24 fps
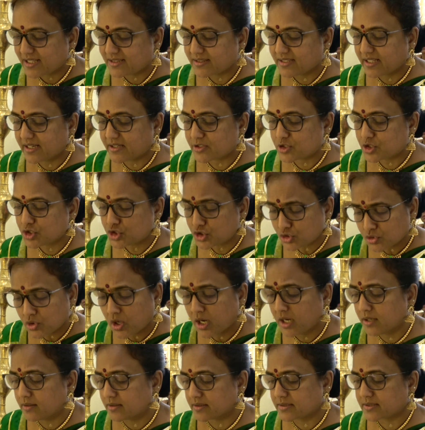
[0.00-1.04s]
to
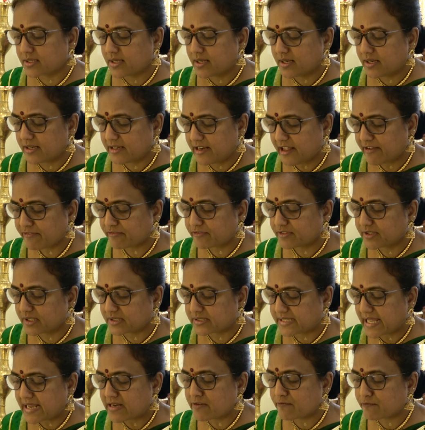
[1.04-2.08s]
her left the
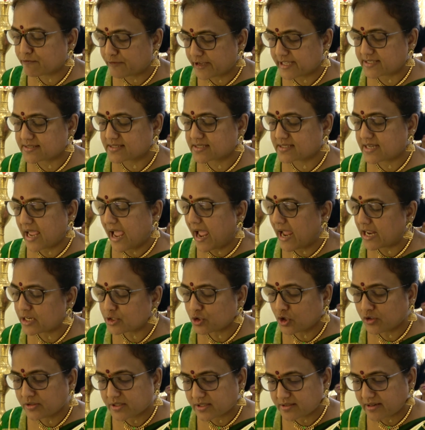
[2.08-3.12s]
10-faced, and
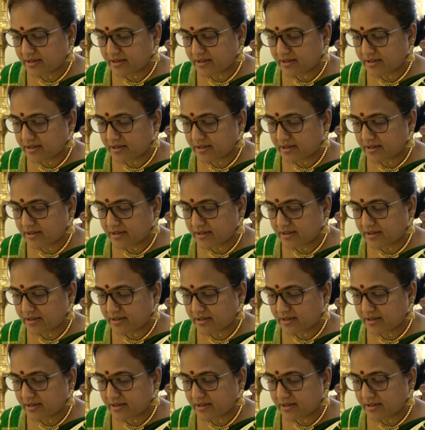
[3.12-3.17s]
on the